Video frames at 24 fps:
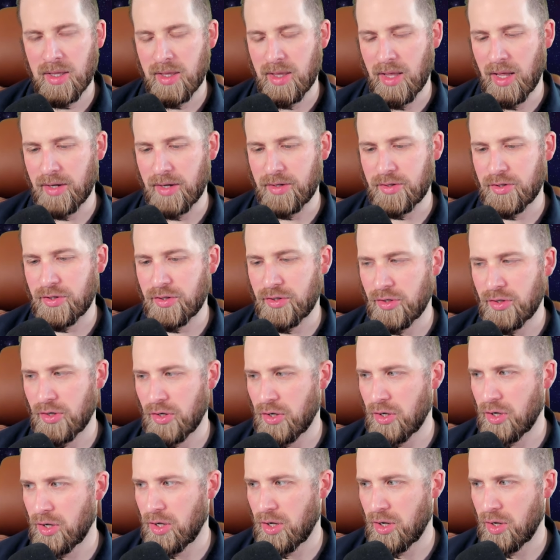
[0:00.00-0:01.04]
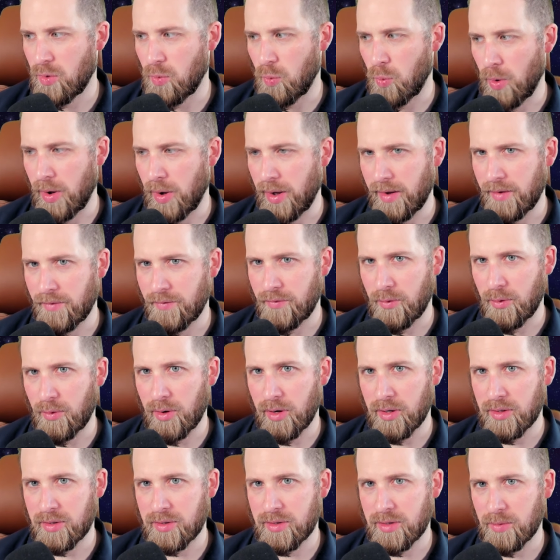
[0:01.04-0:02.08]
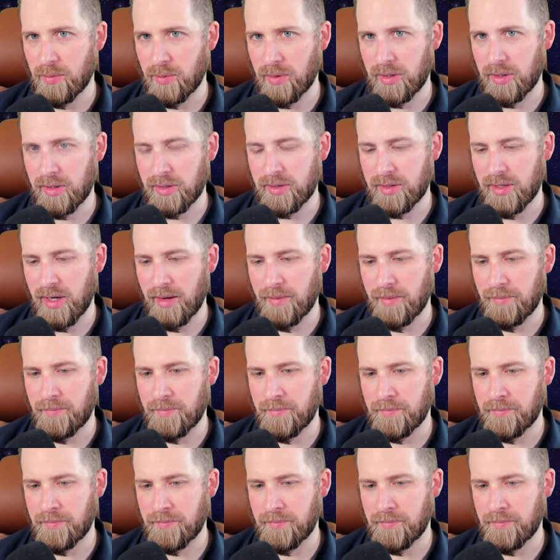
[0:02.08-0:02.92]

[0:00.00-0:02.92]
That should win it for us, so we're going to snap.